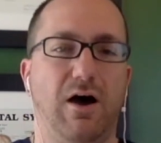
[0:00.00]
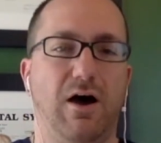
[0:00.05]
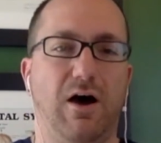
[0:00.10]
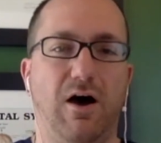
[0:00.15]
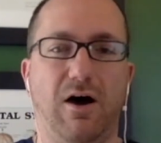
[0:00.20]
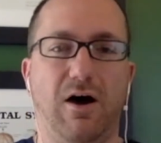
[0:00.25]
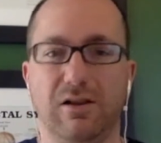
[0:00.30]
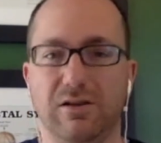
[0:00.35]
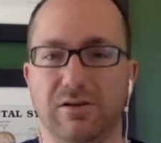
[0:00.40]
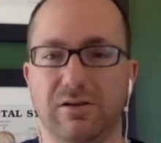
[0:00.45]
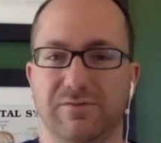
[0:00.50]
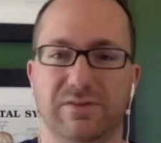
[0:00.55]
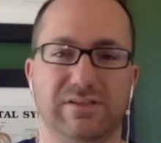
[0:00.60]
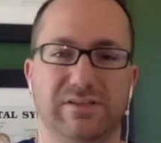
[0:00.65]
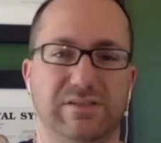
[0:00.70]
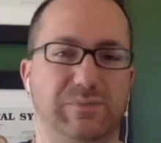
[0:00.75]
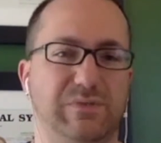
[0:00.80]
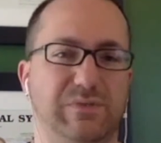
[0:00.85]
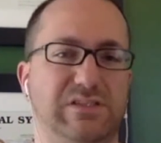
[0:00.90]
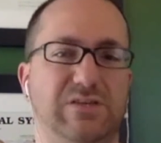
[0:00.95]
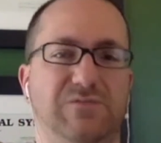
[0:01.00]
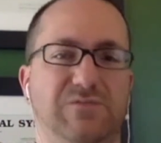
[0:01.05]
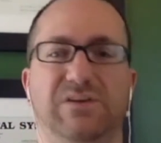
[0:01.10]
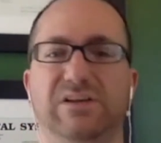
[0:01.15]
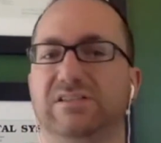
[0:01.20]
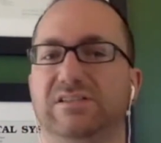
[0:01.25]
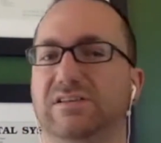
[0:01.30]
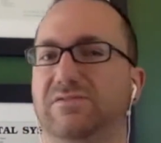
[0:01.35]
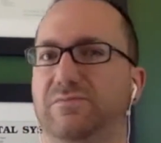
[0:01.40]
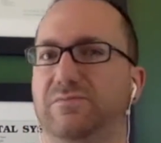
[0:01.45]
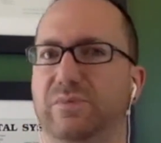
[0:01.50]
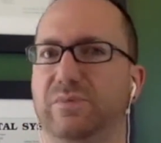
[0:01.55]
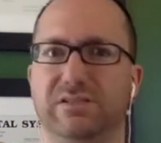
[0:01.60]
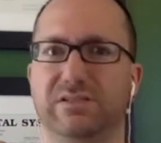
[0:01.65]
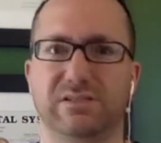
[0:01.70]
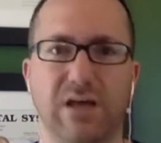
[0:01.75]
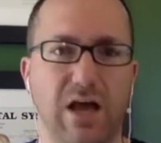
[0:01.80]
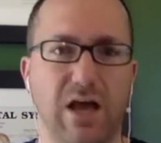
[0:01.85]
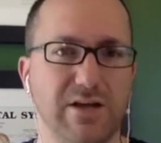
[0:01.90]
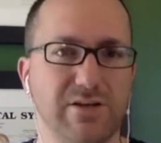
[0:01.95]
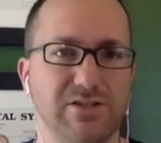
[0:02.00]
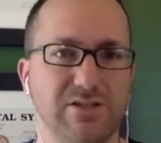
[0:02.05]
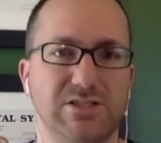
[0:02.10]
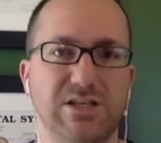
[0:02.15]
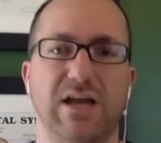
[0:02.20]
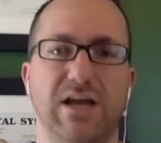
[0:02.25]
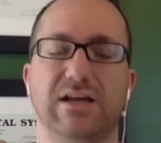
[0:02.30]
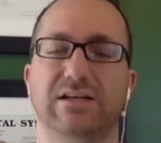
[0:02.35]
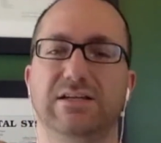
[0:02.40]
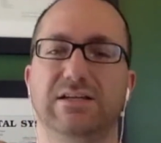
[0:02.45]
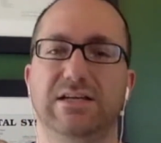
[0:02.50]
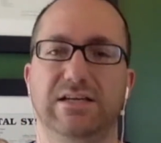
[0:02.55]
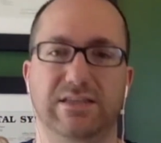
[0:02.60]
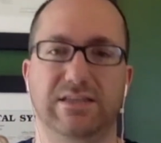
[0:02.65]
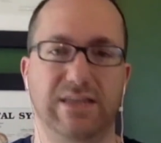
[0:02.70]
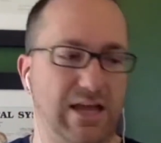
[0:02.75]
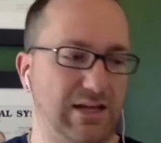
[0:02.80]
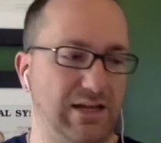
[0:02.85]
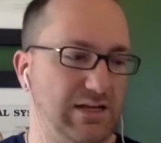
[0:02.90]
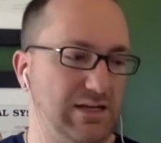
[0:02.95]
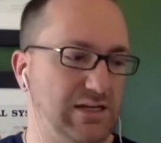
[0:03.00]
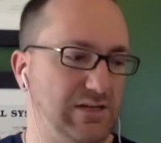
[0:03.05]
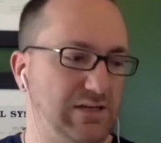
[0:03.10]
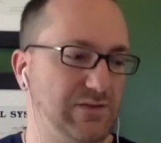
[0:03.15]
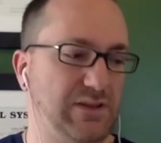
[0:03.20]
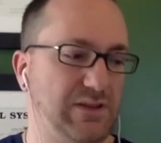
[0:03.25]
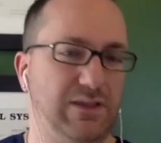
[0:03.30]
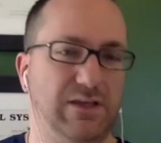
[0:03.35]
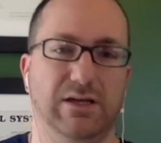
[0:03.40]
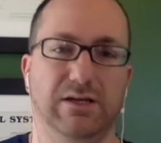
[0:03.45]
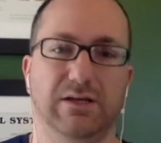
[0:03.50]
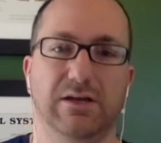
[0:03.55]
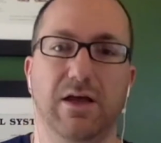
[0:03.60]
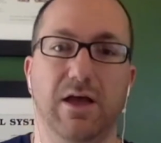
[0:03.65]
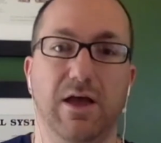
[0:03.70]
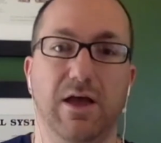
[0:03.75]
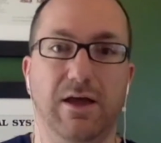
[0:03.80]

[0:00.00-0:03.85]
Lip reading: all of the specifics of massage technique, that kind of a thing?